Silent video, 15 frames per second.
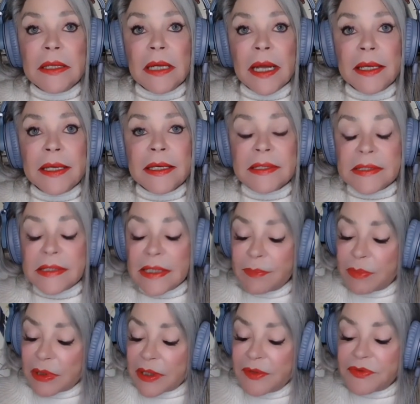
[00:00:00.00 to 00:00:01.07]
I guess he
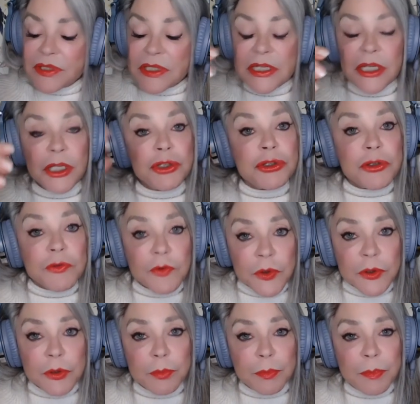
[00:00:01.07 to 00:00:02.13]
believes that
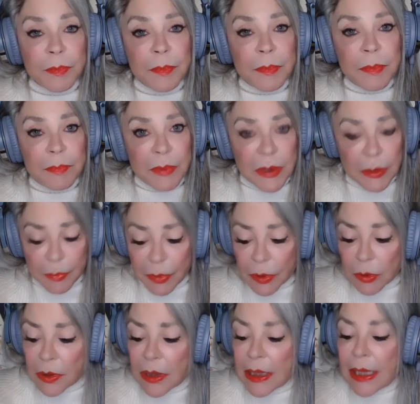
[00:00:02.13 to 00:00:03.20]
introverted people